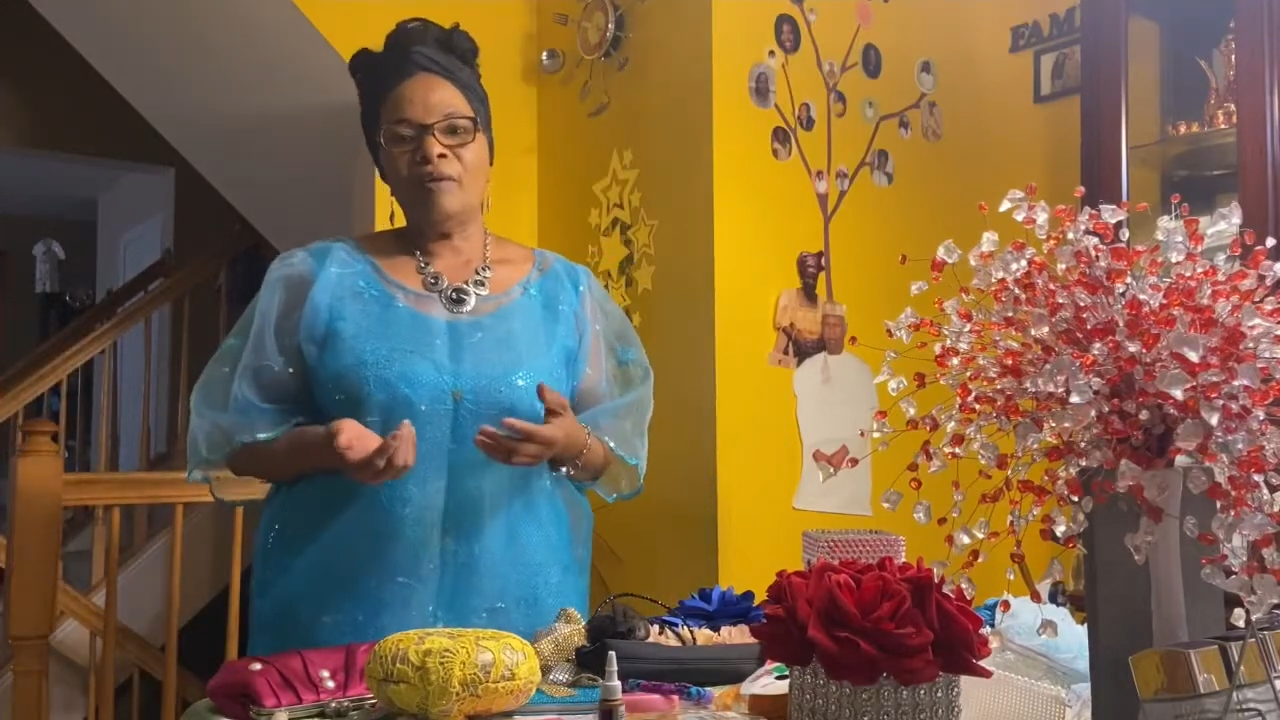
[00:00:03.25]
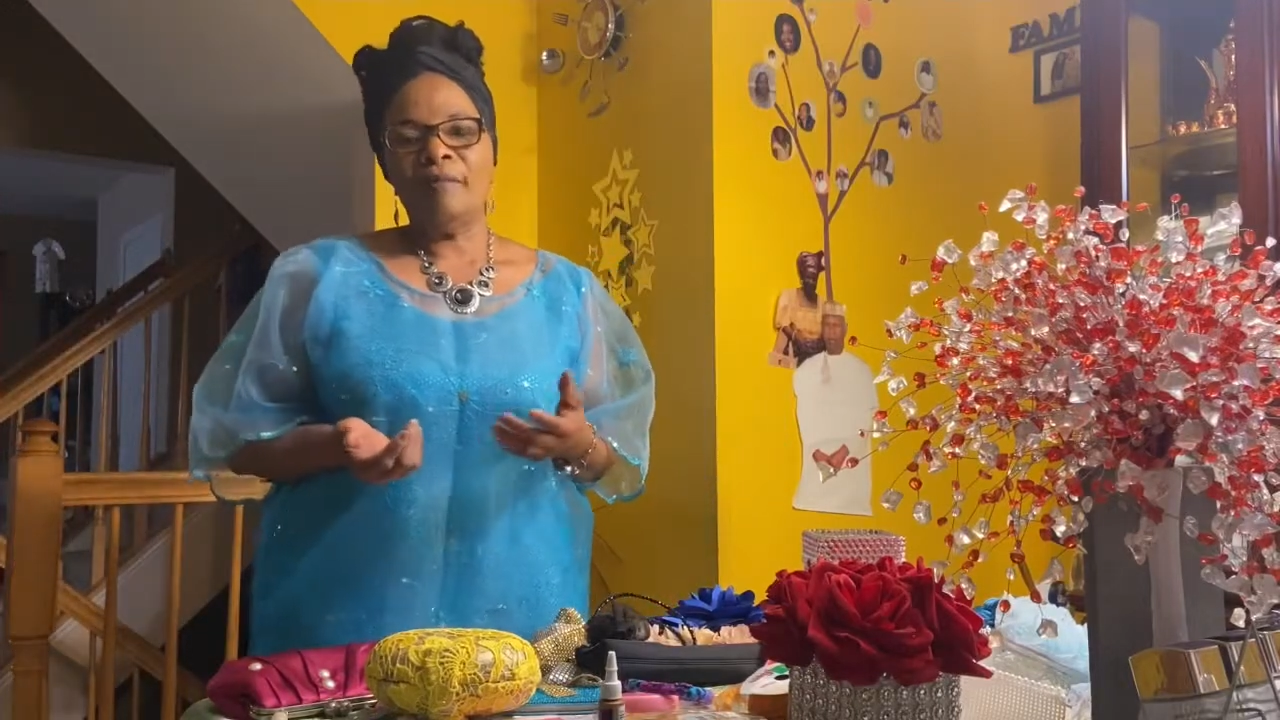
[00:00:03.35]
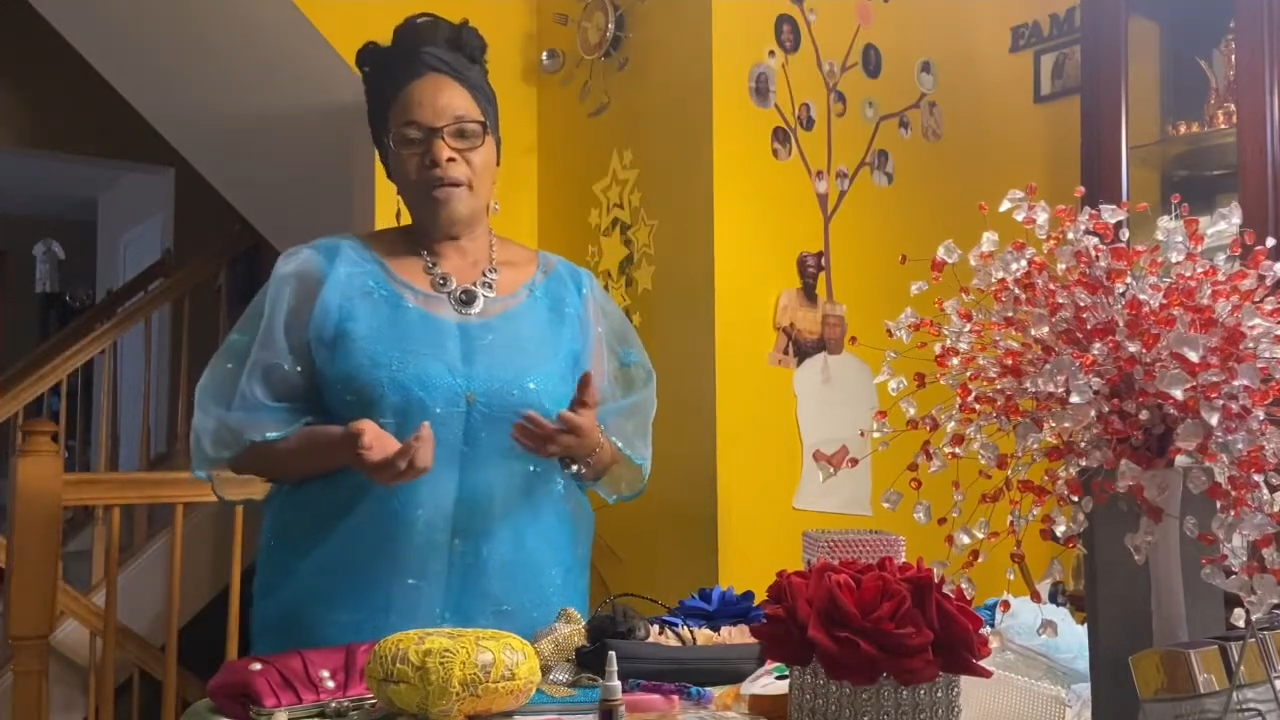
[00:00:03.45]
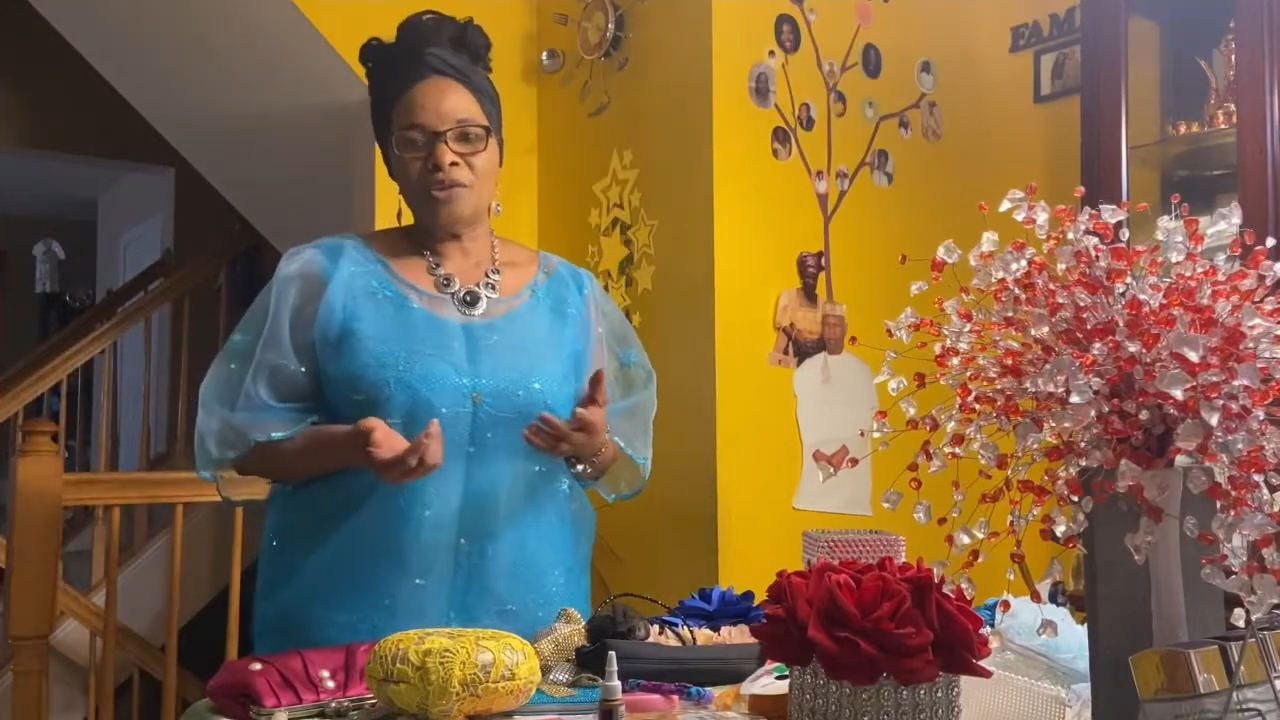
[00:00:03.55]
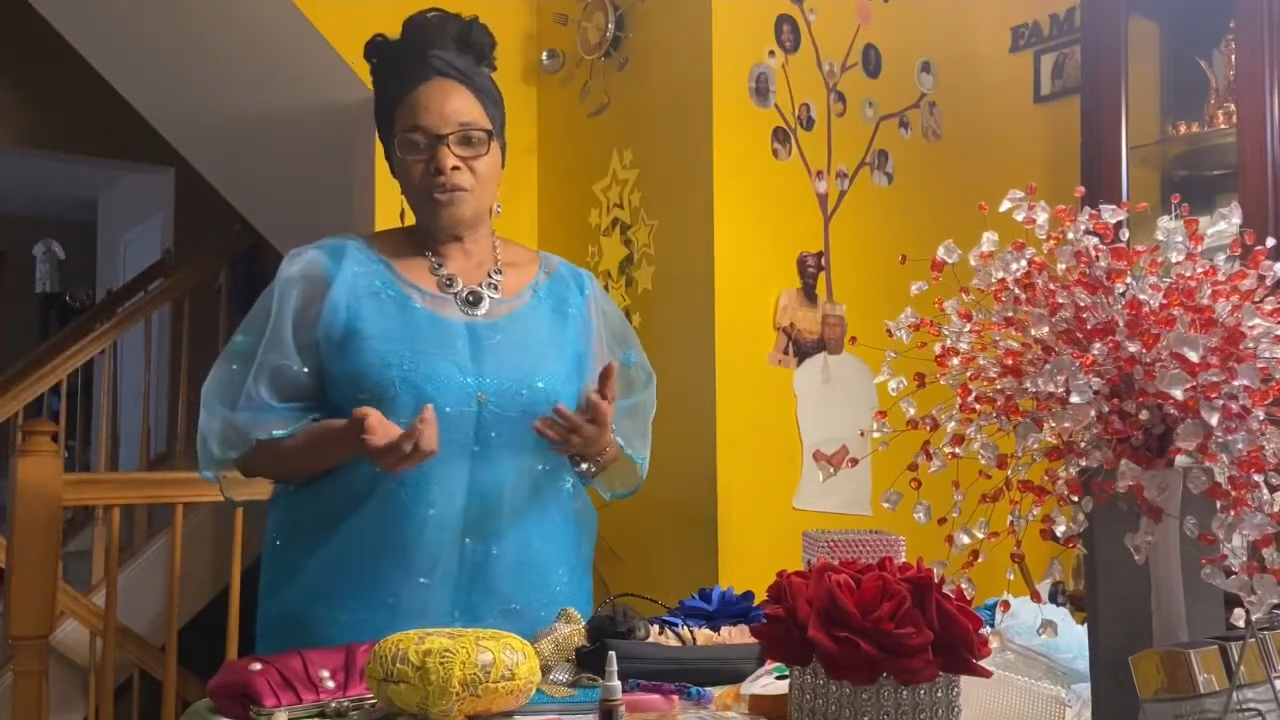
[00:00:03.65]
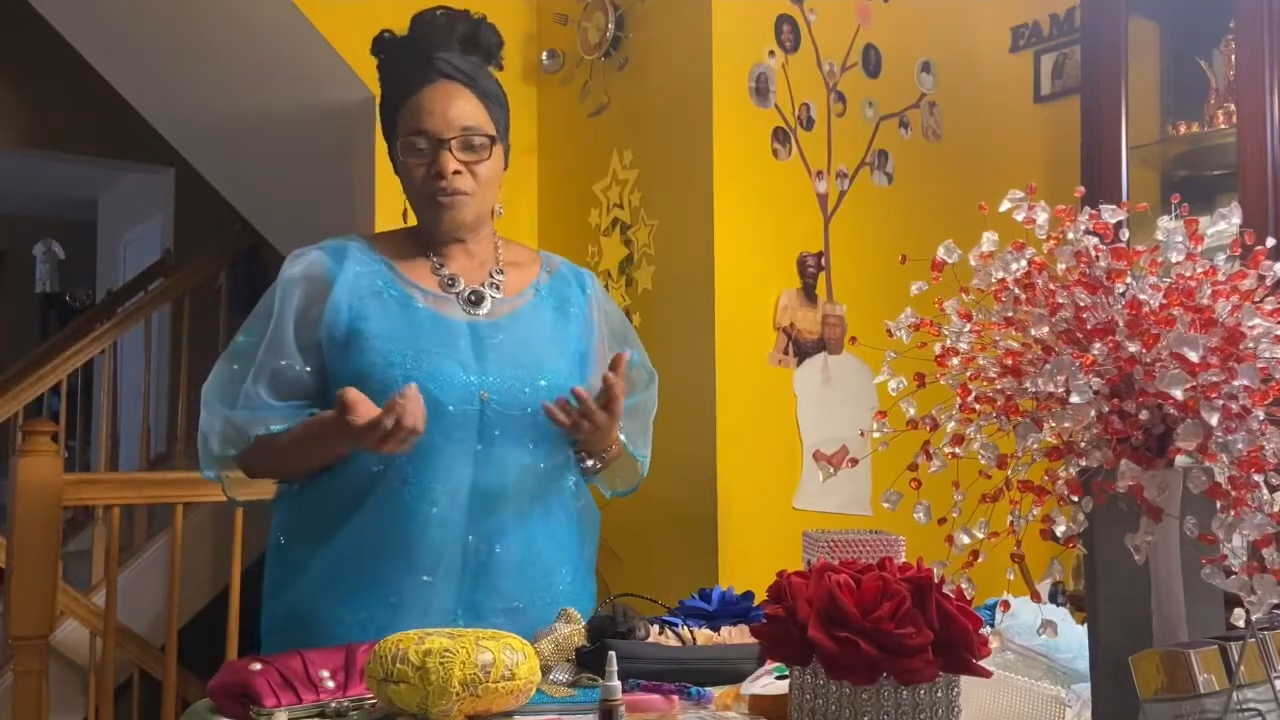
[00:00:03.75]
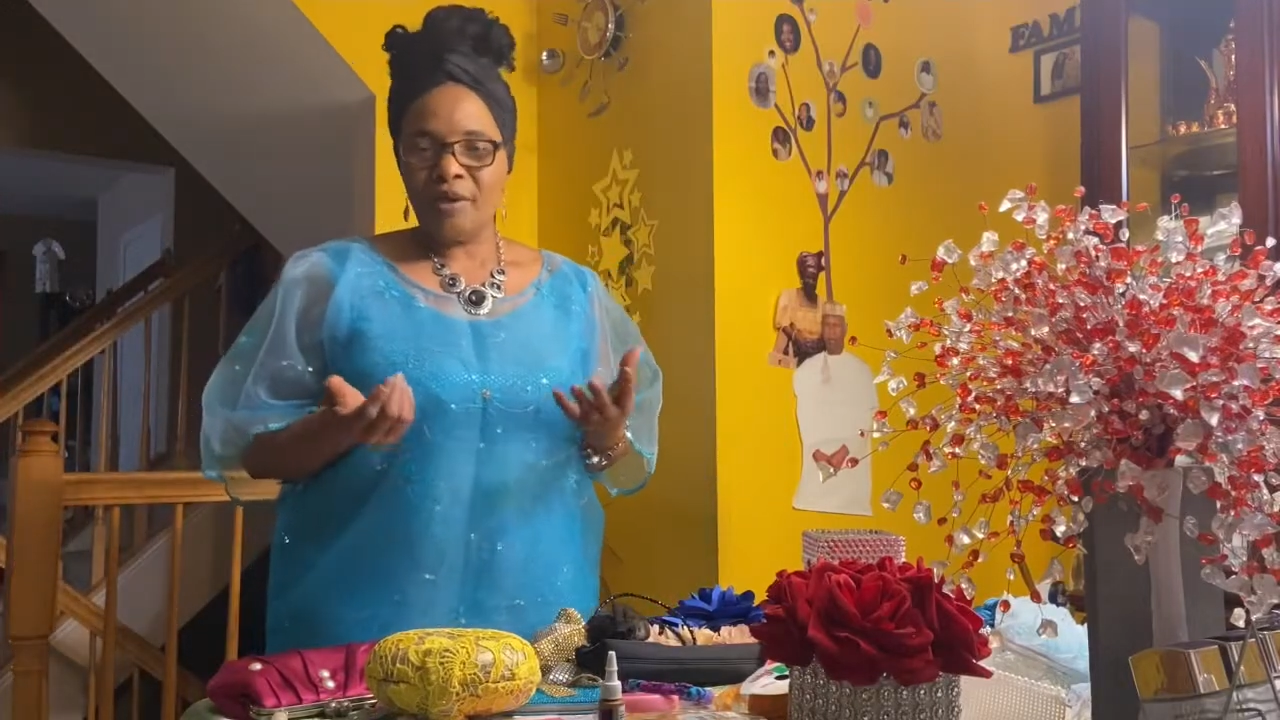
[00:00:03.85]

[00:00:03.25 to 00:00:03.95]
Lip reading: back to